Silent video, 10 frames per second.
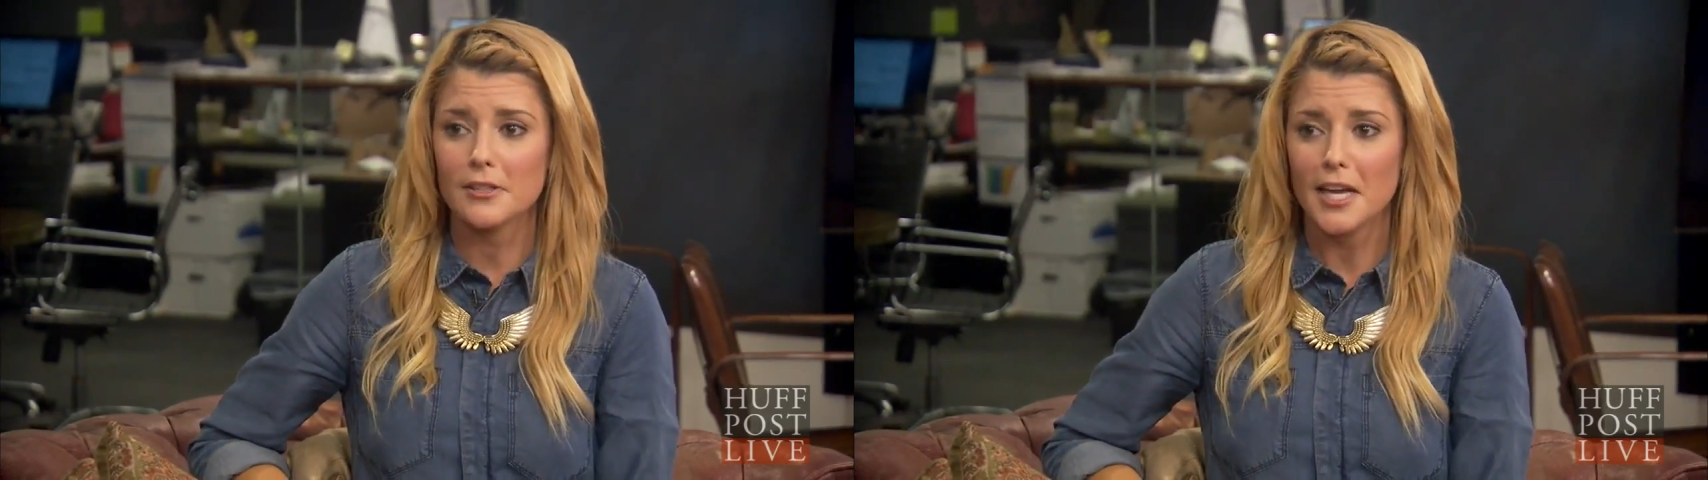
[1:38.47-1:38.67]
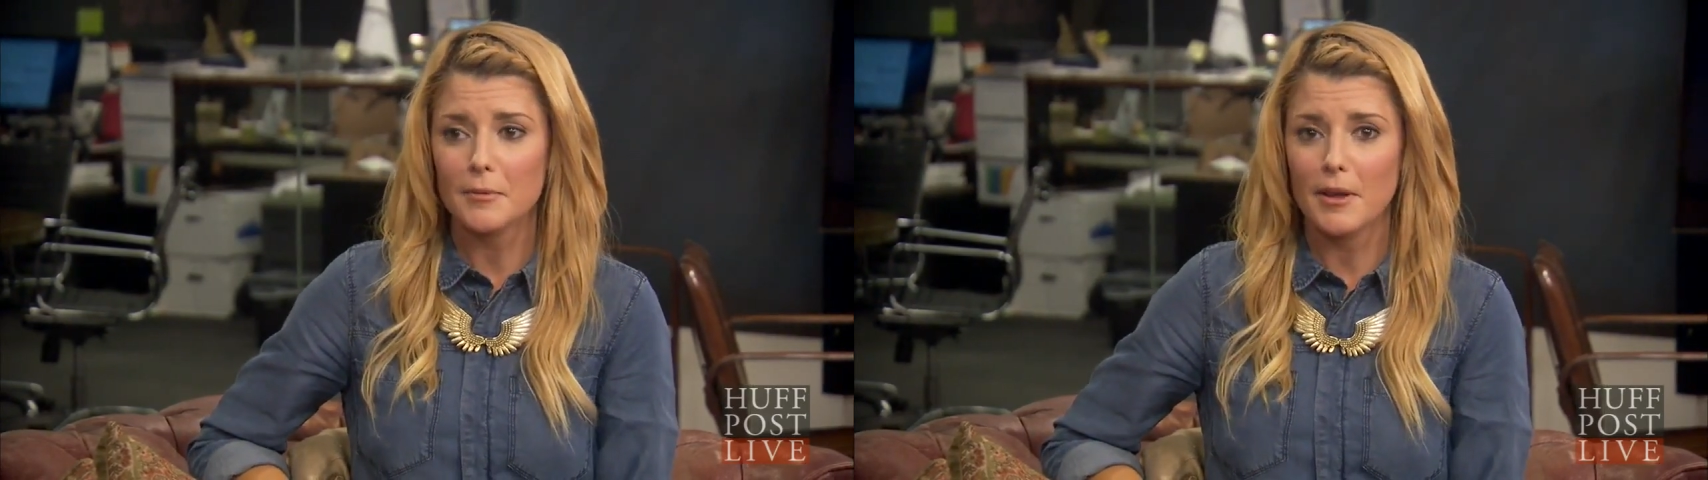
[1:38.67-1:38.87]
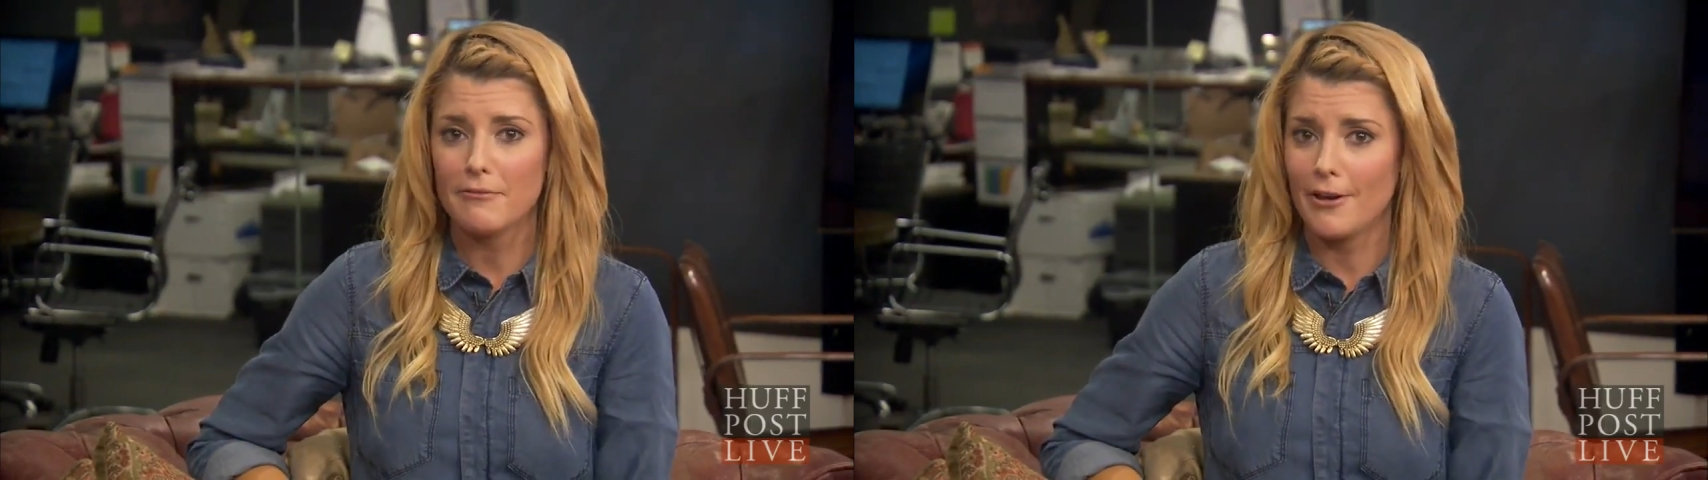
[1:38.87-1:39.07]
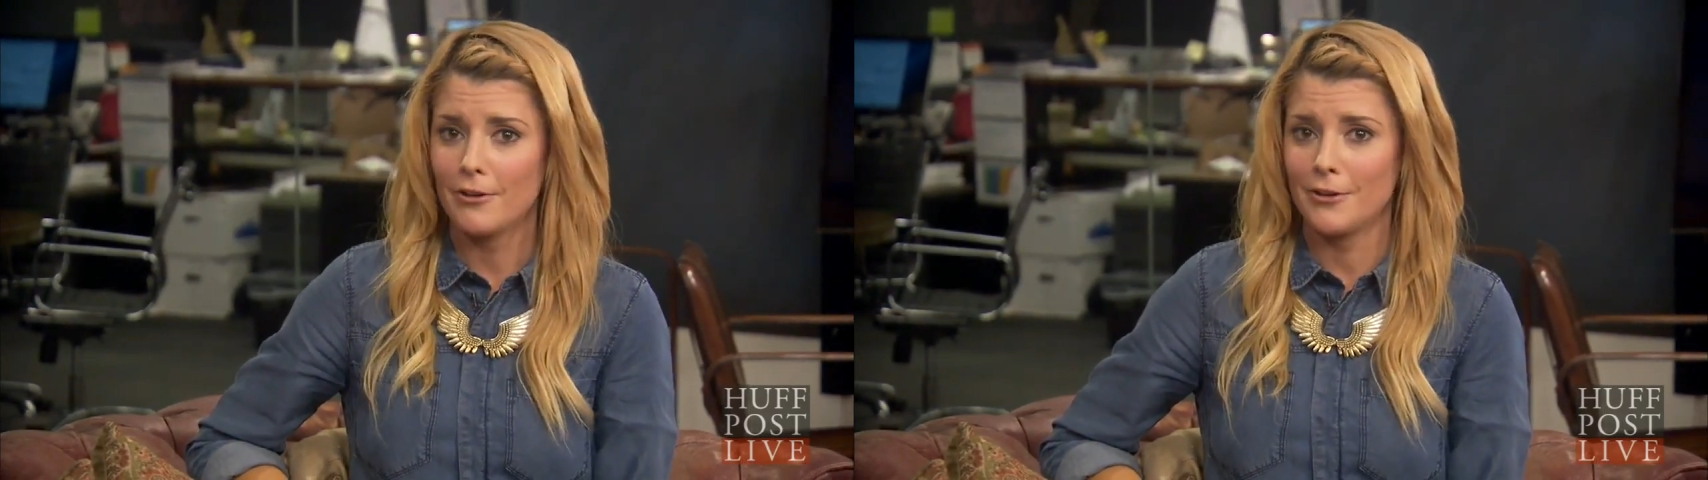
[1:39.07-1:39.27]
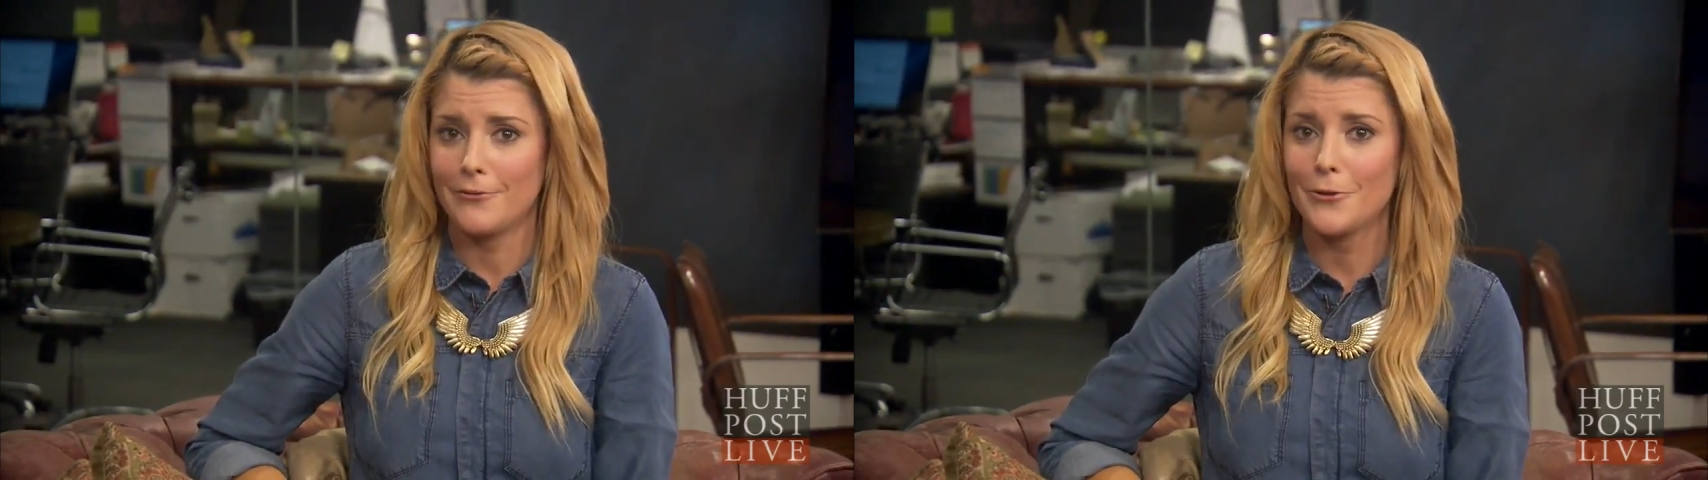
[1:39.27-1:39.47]
like my
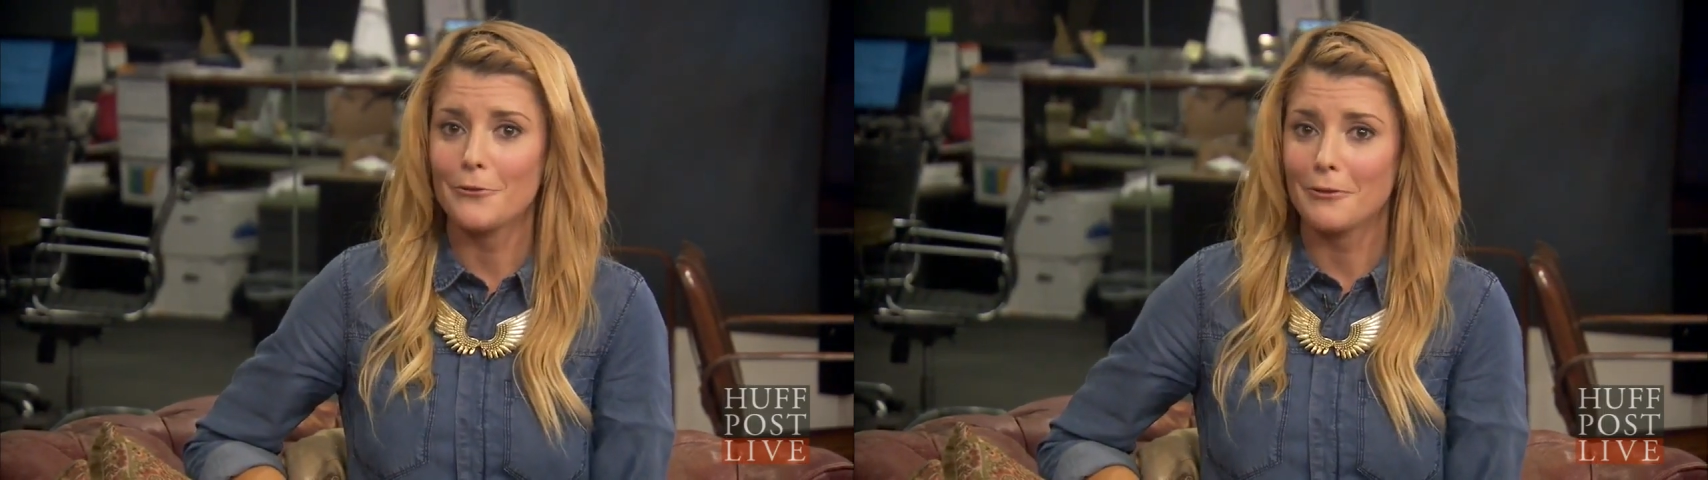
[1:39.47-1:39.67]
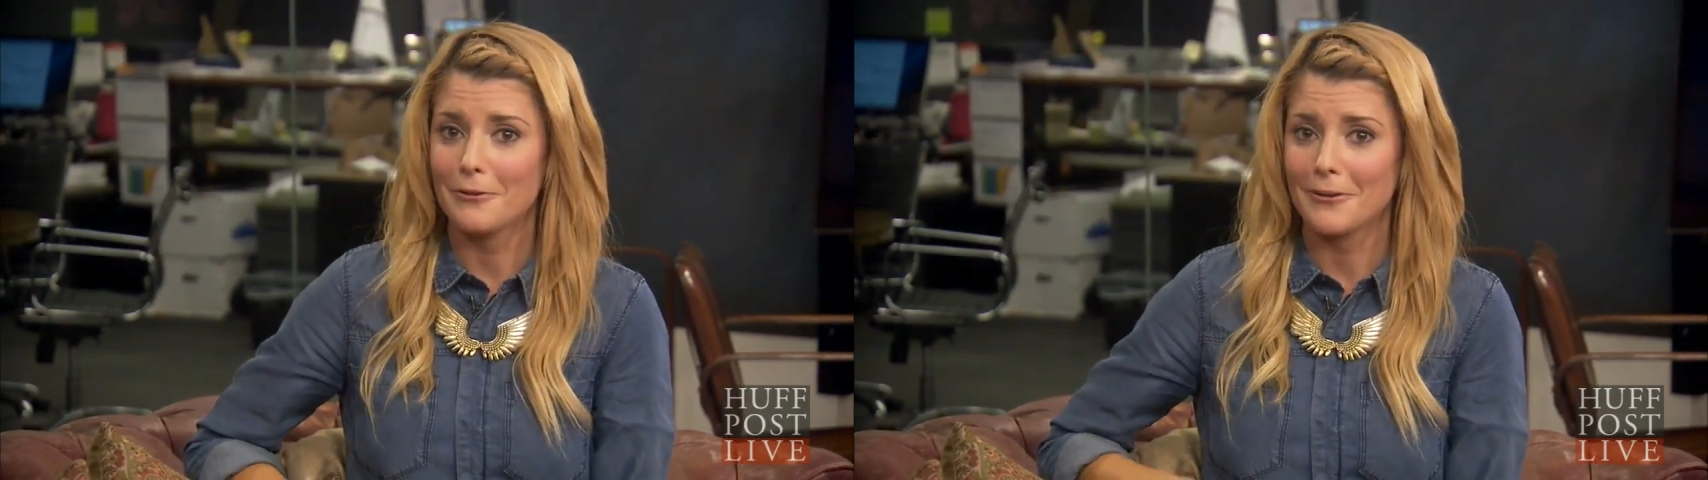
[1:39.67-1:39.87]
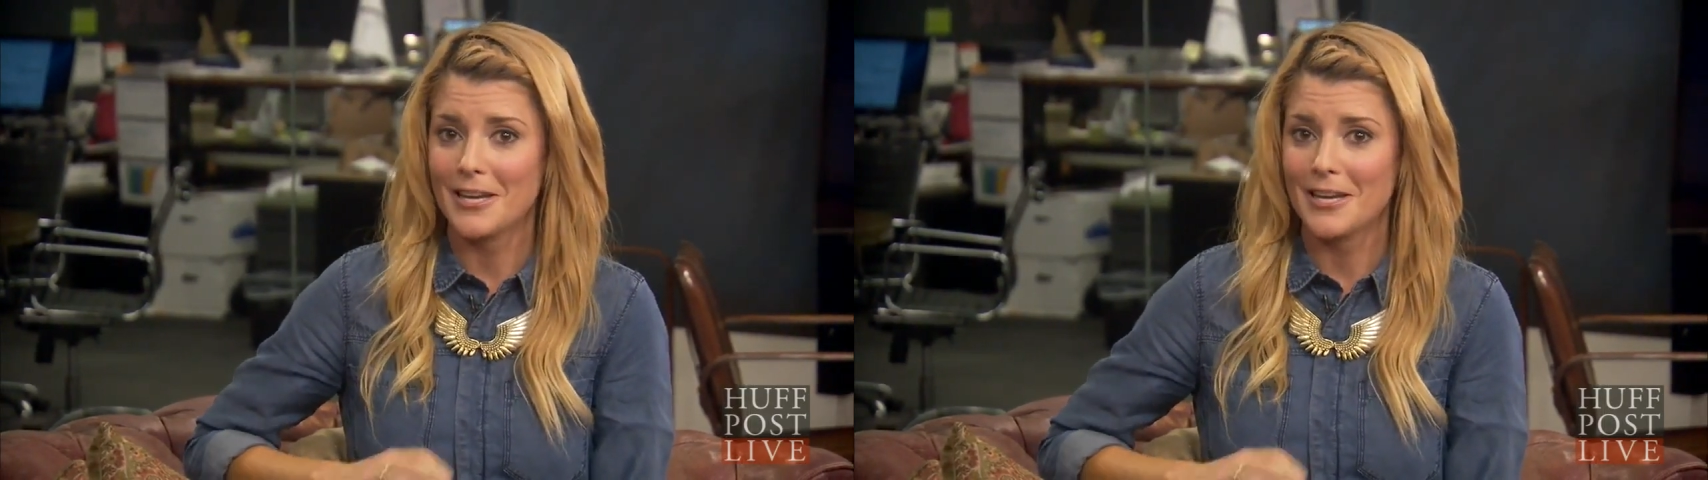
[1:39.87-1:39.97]
fountain of youth. You're